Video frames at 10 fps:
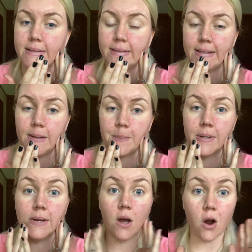lip
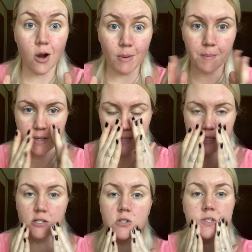are my biggest
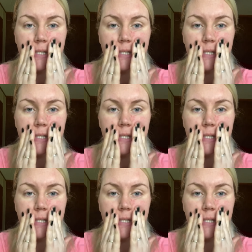issues.